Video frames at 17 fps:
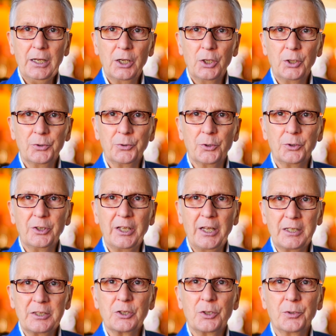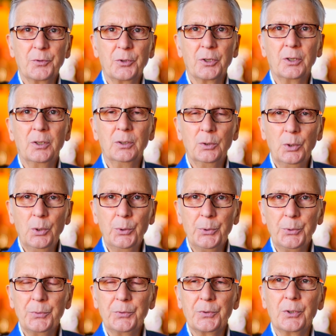on the debt of the
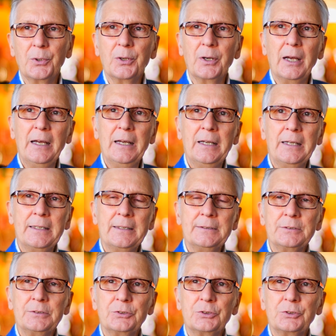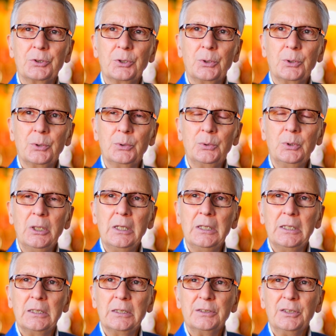loser. And so,
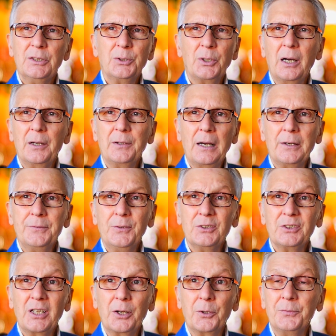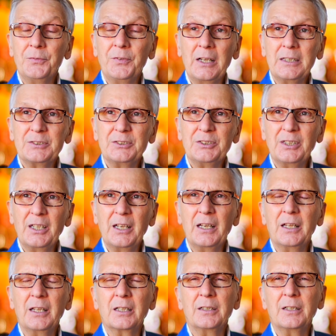I found that
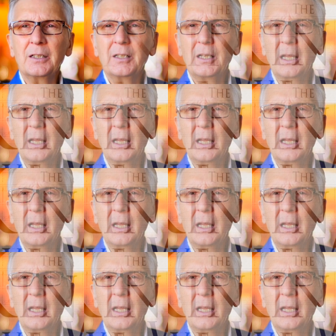fascinating, and then